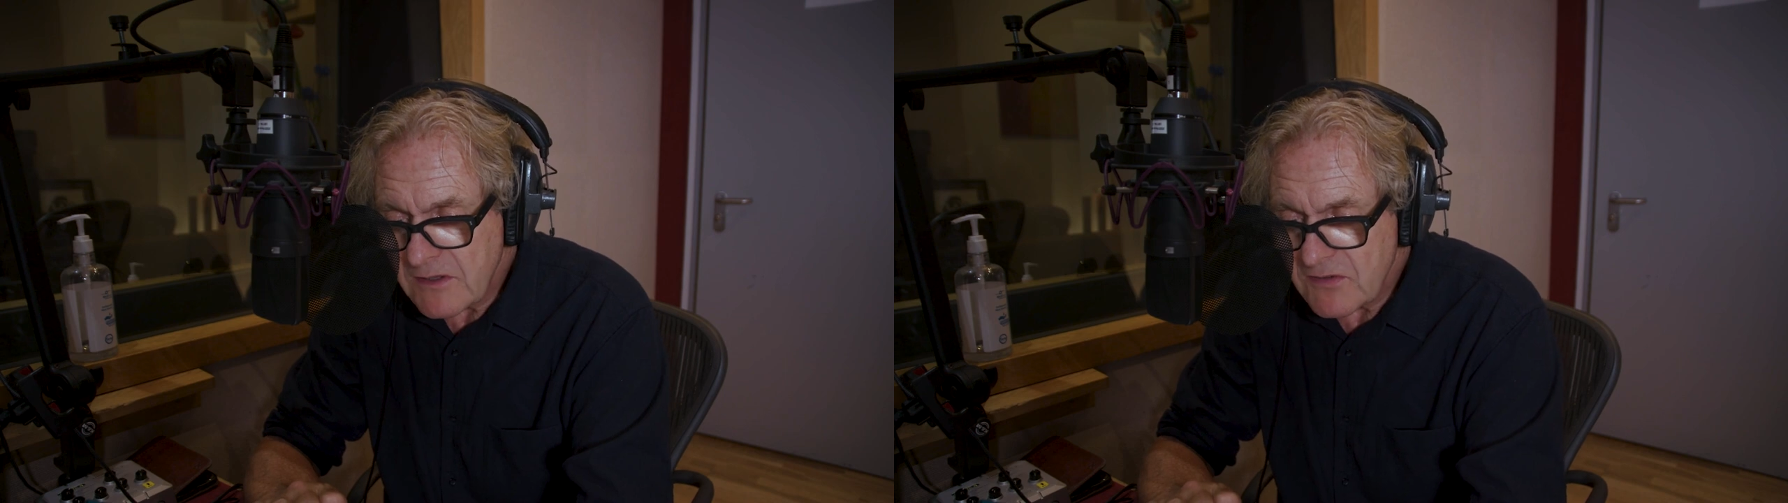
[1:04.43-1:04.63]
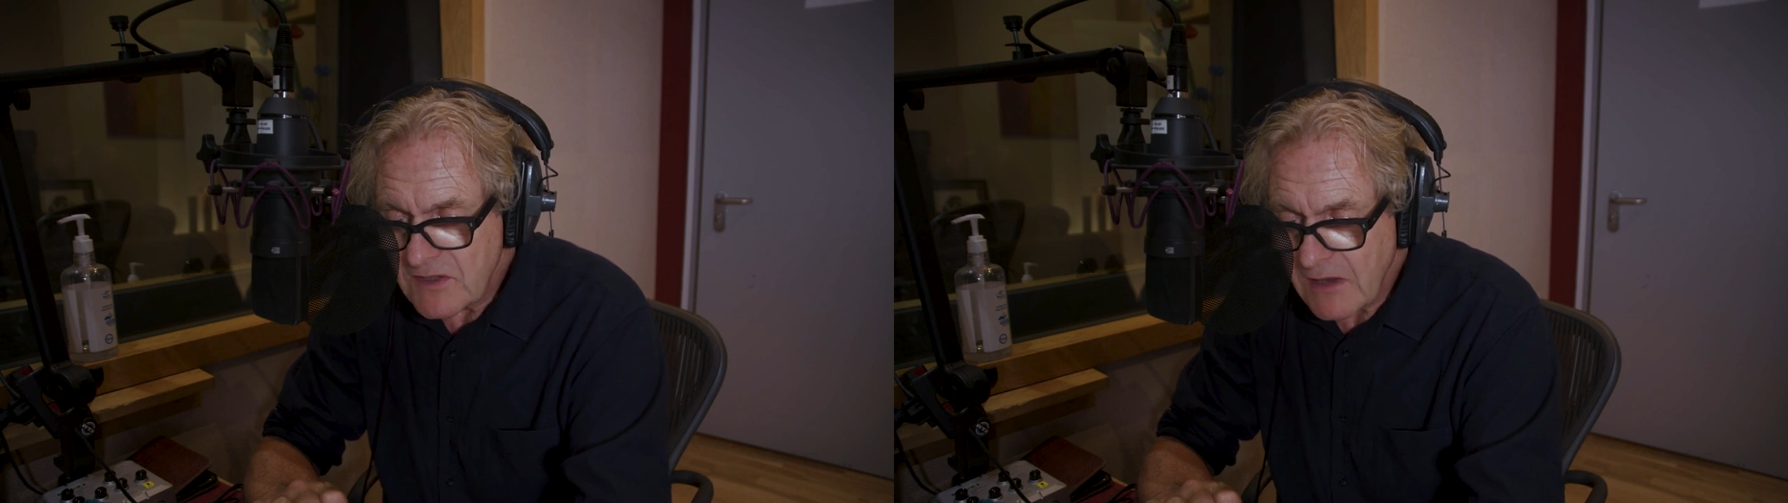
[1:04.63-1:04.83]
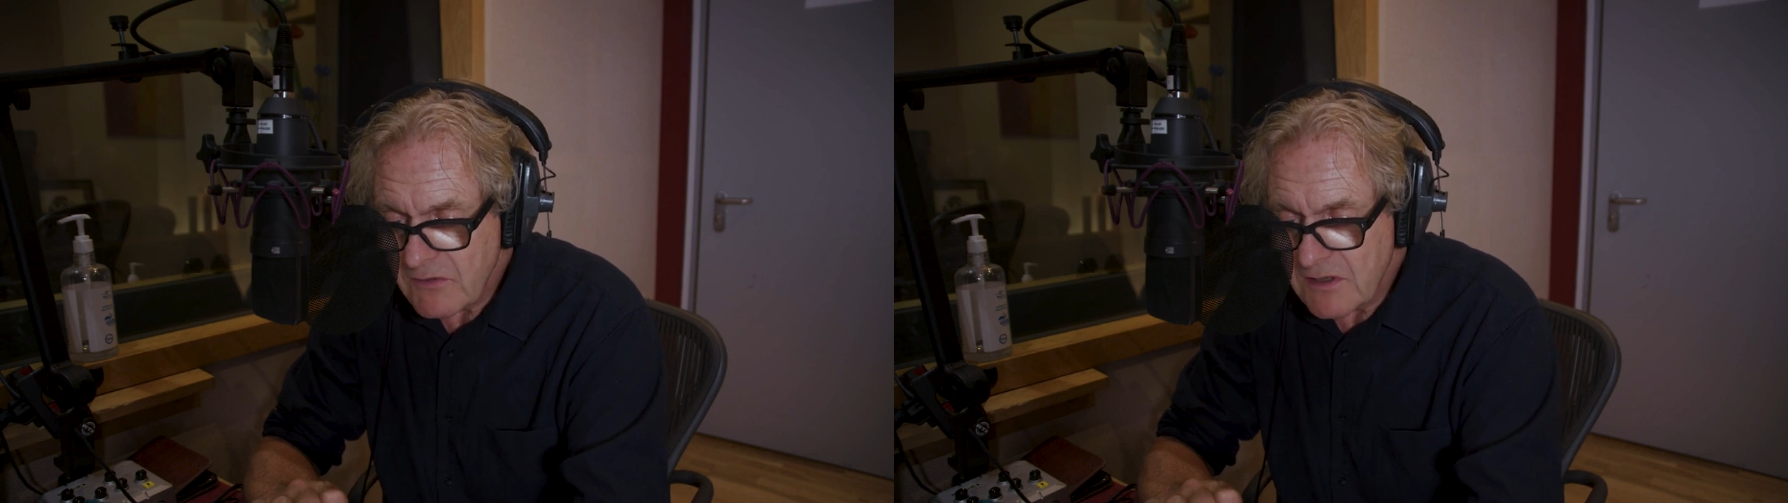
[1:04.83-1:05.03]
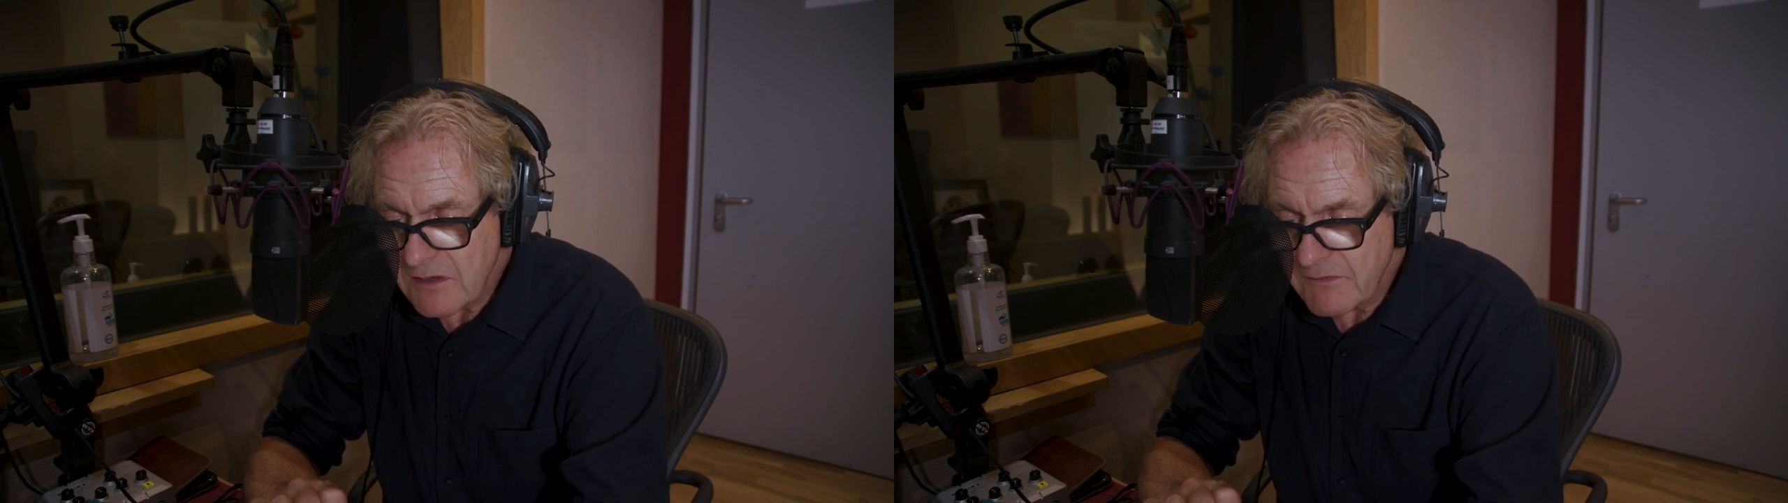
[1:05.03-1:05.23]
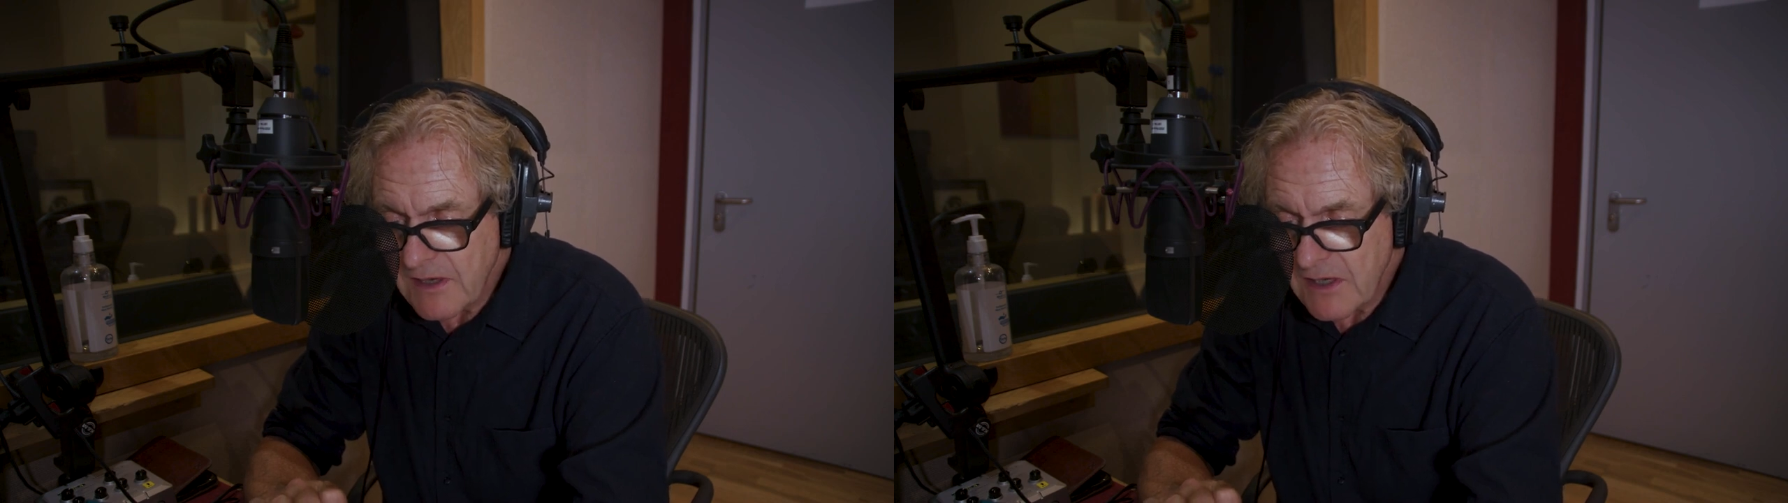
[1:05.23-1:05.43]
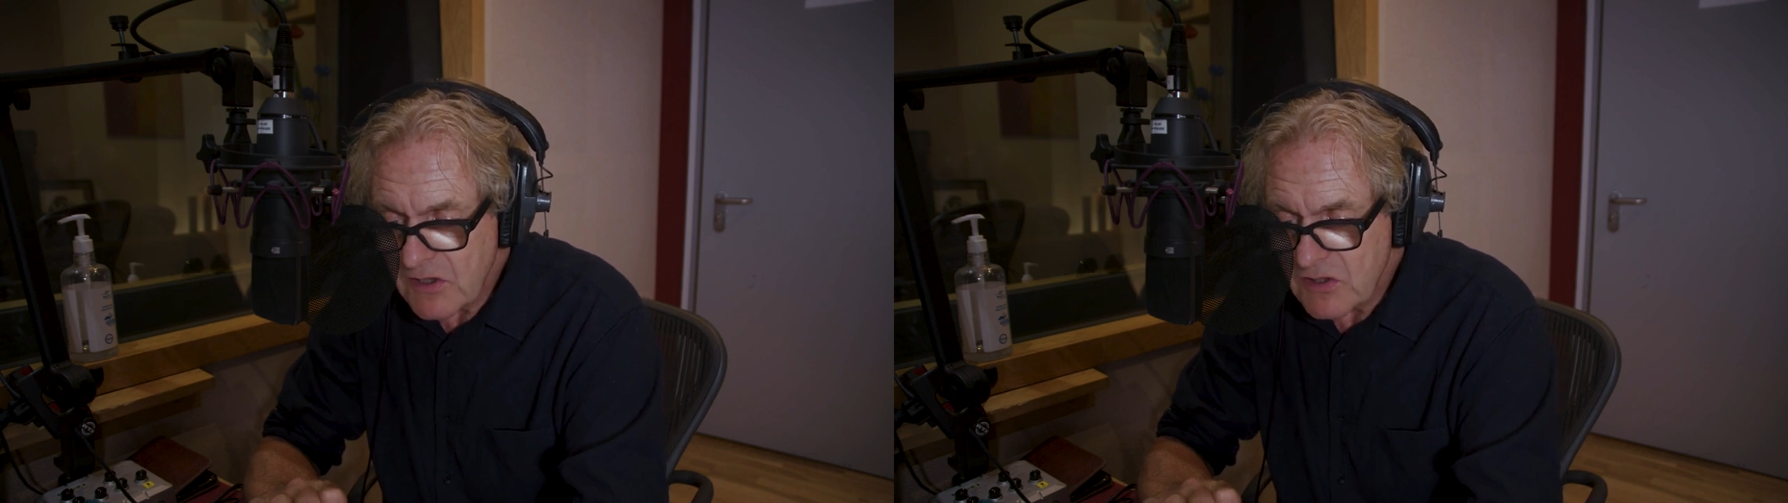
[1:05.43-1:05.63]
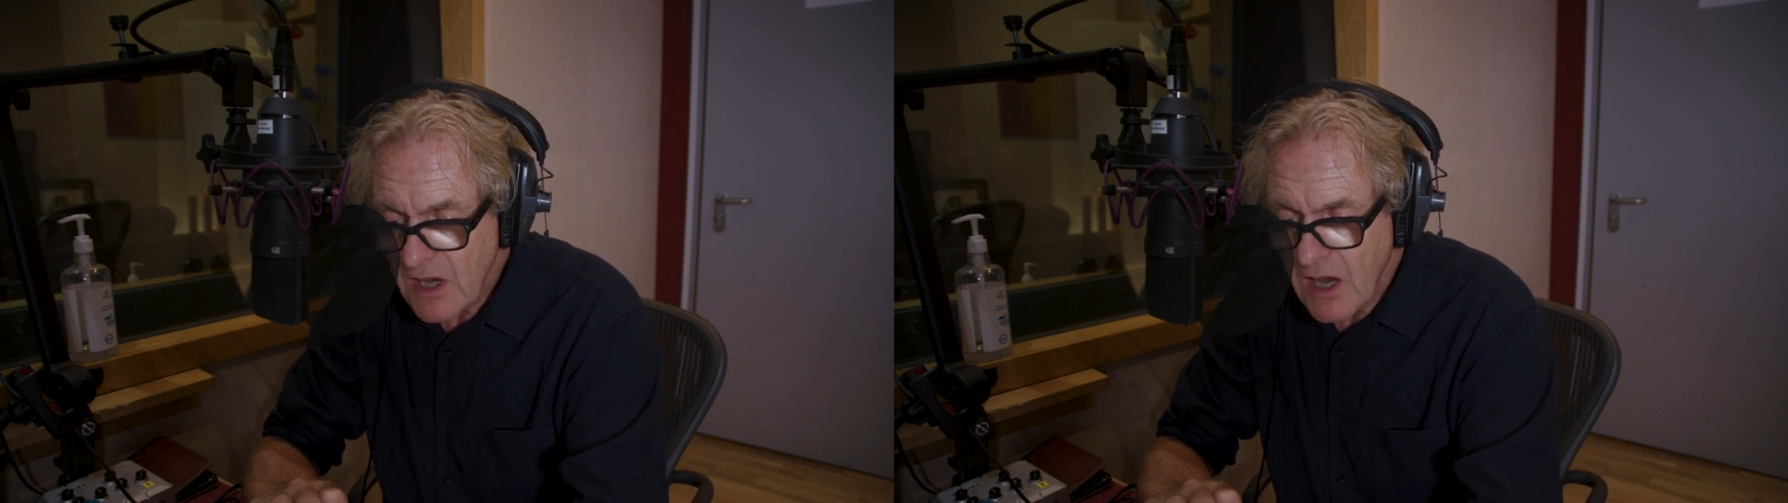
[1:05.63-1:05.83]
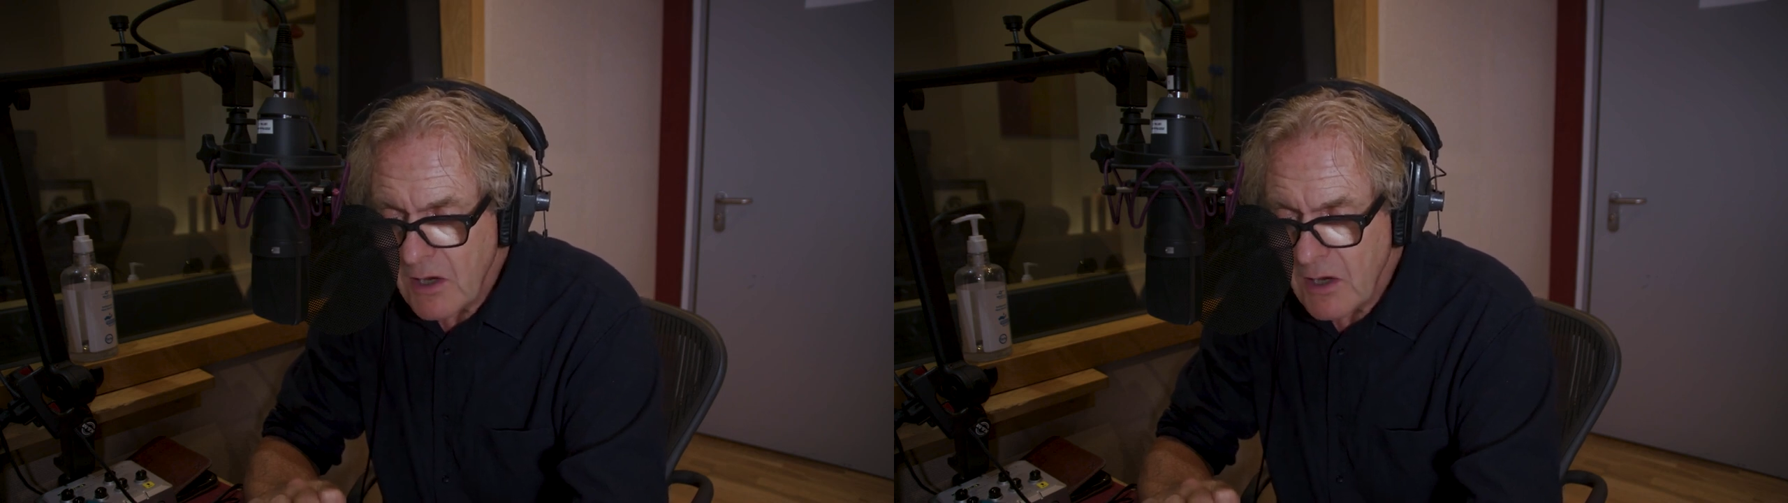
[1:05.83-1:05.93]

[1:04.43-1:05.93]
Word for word: discovered a village